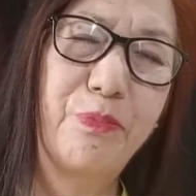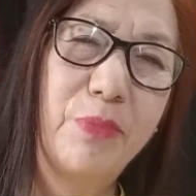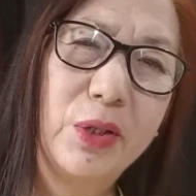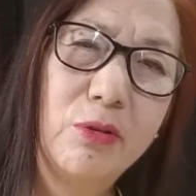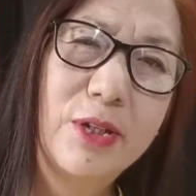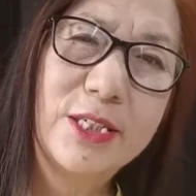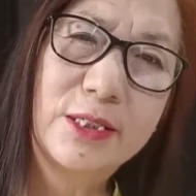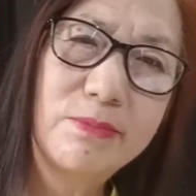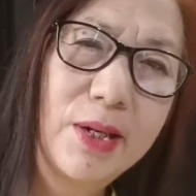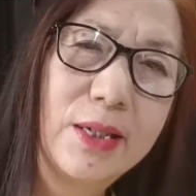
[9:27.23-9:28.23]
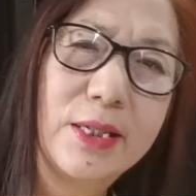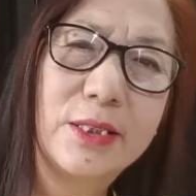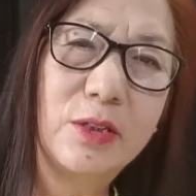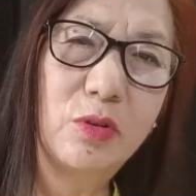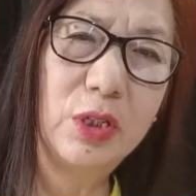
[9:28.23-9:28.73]
manu kan smart
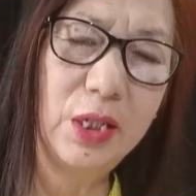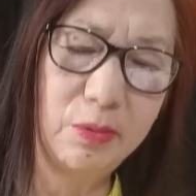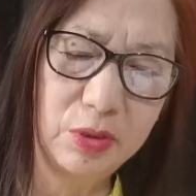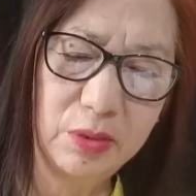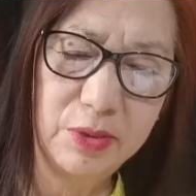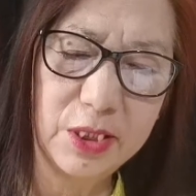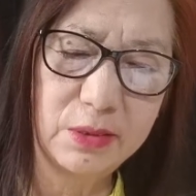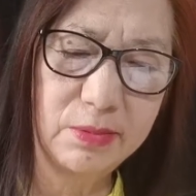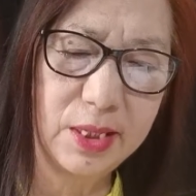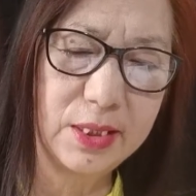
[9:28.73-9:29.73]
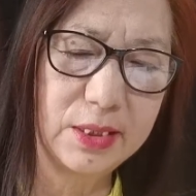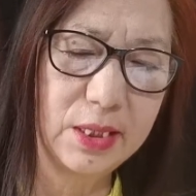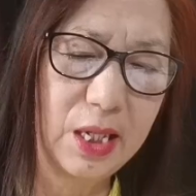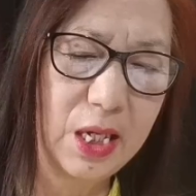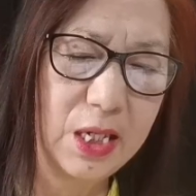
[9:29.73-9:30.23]
ase guli apuni bi smart
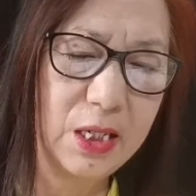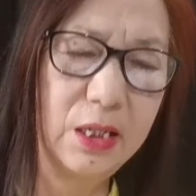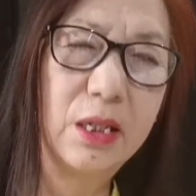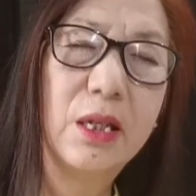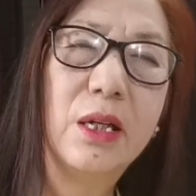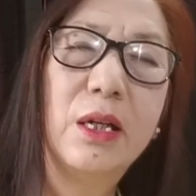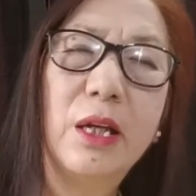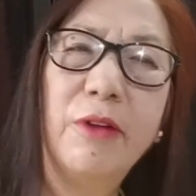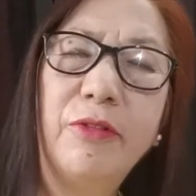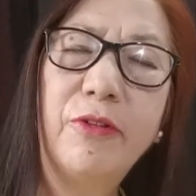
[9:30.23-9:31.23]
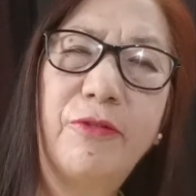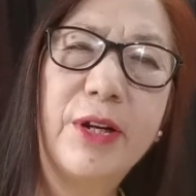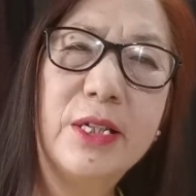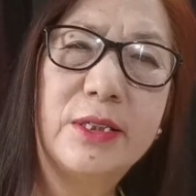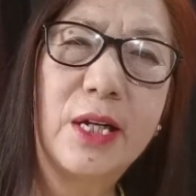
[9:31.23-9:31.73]
ase de If your
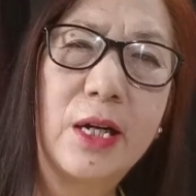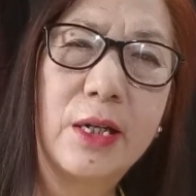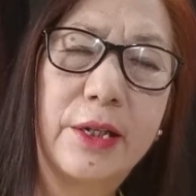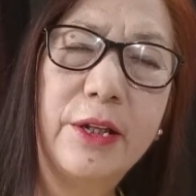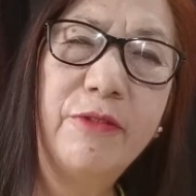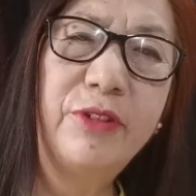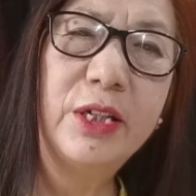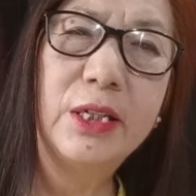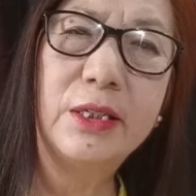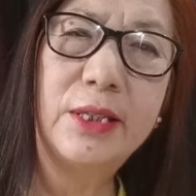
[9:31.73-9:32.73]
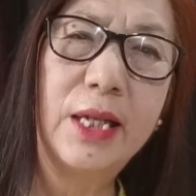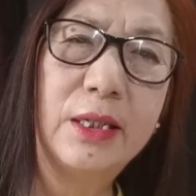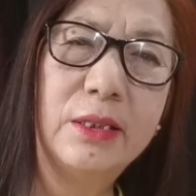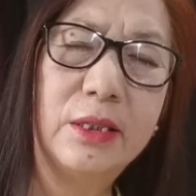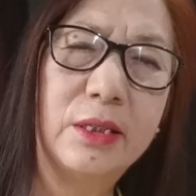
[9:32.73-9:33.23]
friends are gifted and
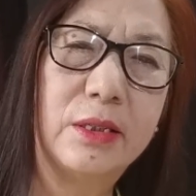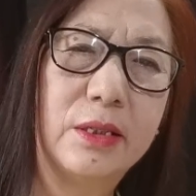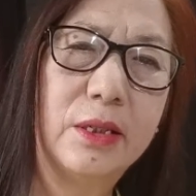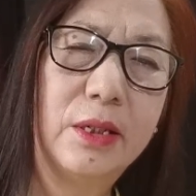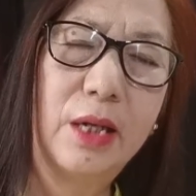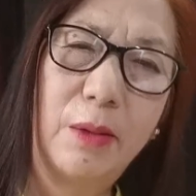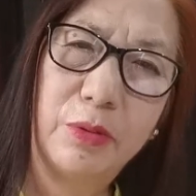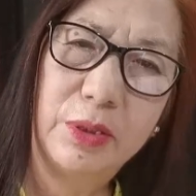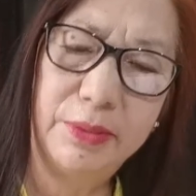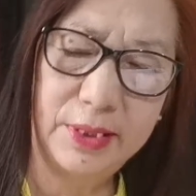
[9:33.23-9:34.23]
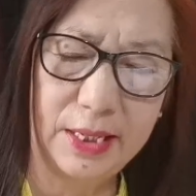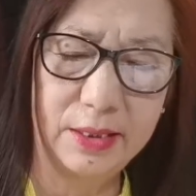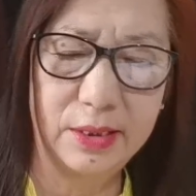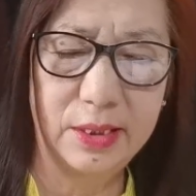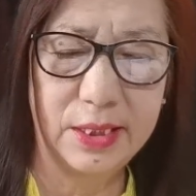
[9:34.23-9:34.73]
talented, apuni bi
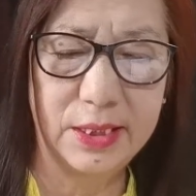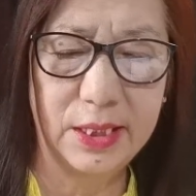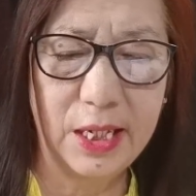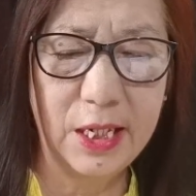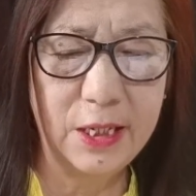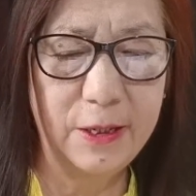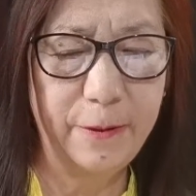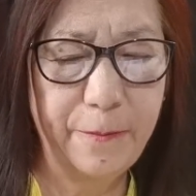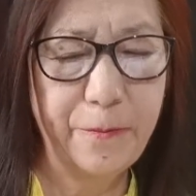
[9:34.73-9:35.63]
talented ase de.